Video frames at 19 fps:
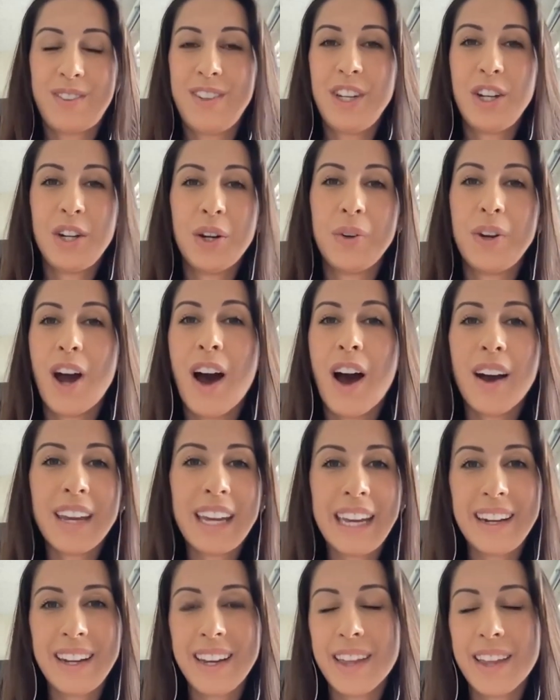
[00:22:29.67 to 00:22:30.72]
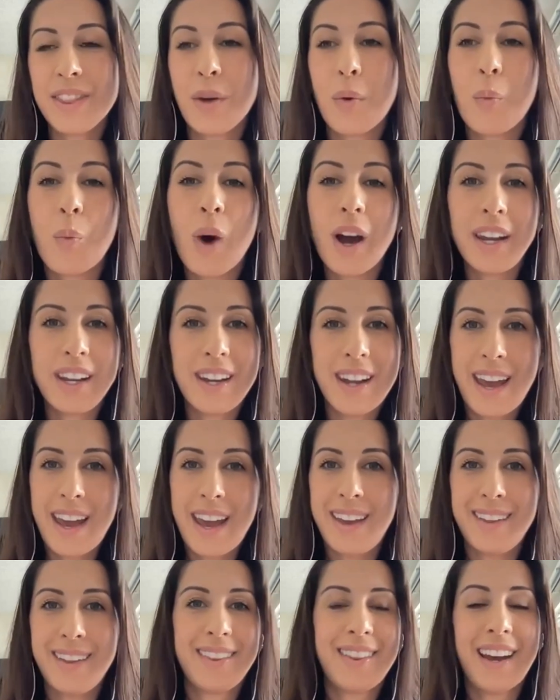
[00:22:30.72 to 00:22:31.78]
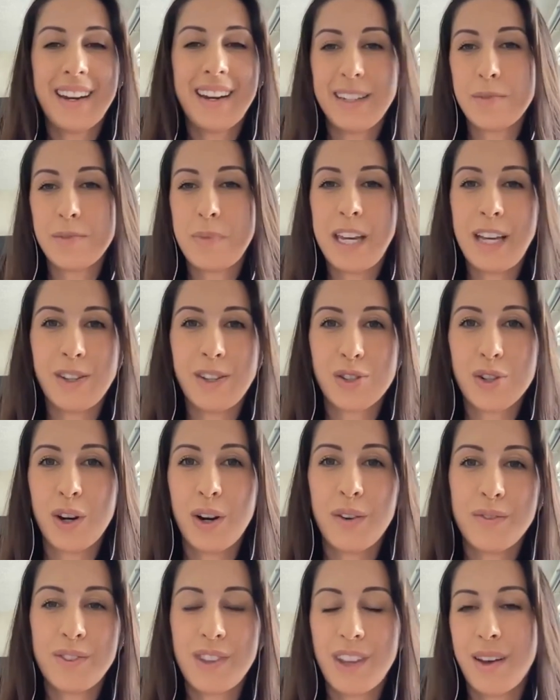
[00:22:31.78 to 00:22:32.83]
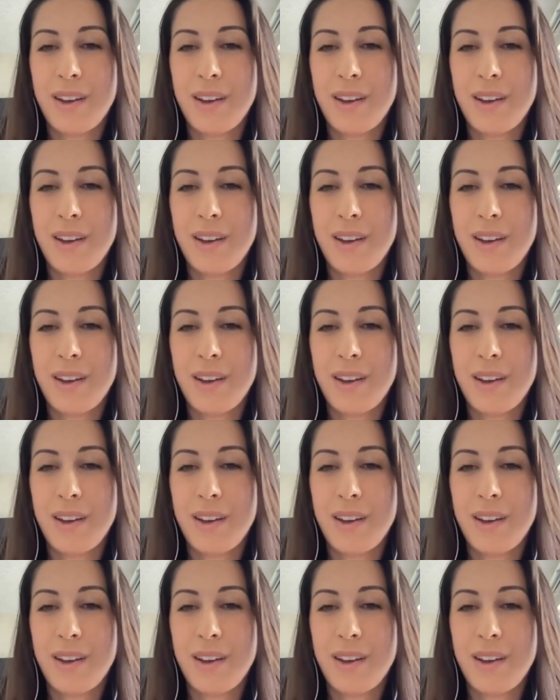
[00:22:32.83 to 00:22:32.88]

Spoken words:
you know, not eating it the one day that it's being served,